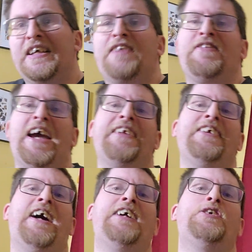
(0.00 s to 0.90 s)
if you add
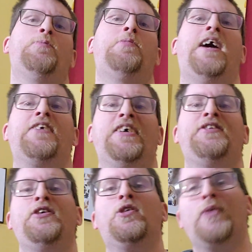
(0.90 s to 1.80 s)
the hydrogen
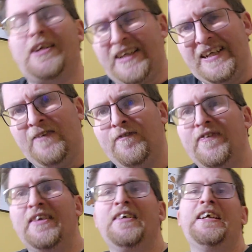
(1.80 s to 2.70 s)
peroxide too quickly,
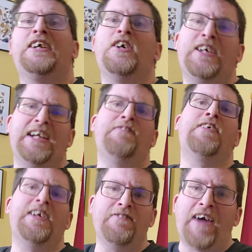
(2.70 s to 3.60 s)
it could get a
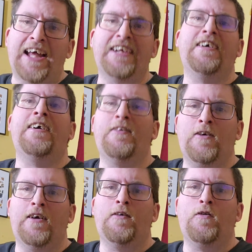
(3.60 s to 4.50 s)
very violent
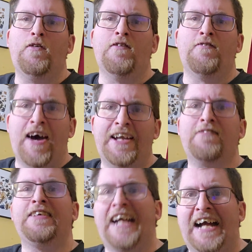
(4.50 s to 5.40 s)

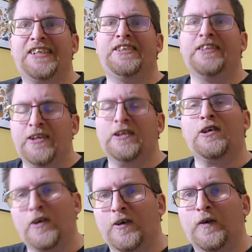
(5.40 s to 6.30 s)
reaction that could
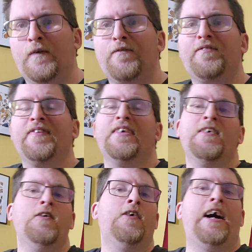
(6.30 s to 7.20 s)
occur.
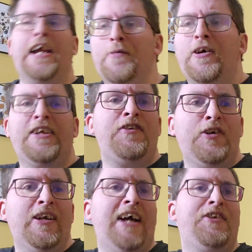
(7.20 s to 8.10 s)
I am going to
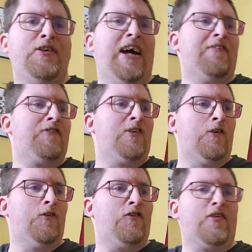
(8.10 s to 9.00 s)
do it. I do have the
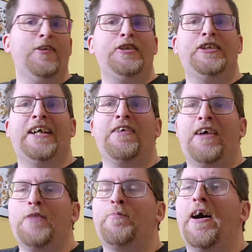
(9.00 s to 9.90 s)
gold solution.
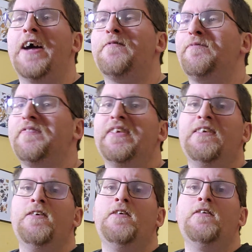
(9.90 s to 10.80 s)
I bought
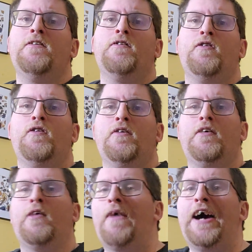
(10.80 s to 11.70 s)

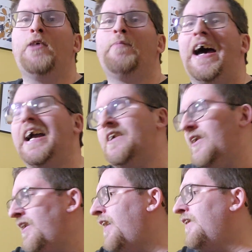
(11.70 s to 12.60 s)
a while back,
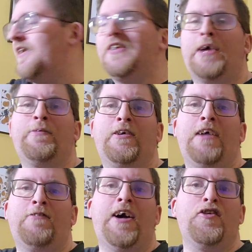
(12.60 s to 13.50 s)
a long time ago.
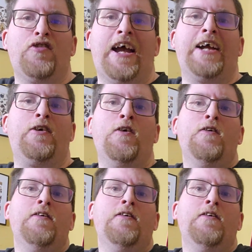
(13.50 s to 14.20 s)
I've lost track.